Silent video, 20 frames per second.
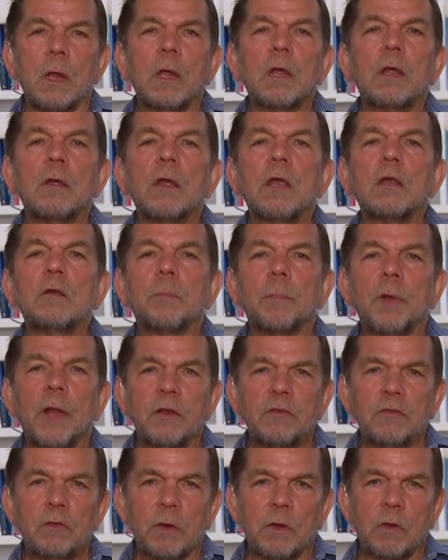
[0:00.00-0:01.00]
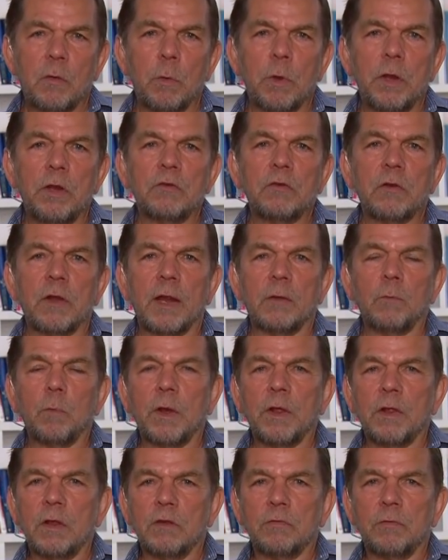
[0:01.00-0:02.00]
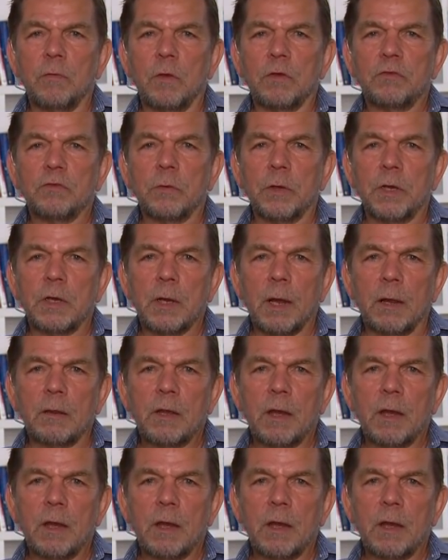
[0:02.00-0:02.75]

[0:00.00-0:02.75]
In a place like Queensland where there's virtually no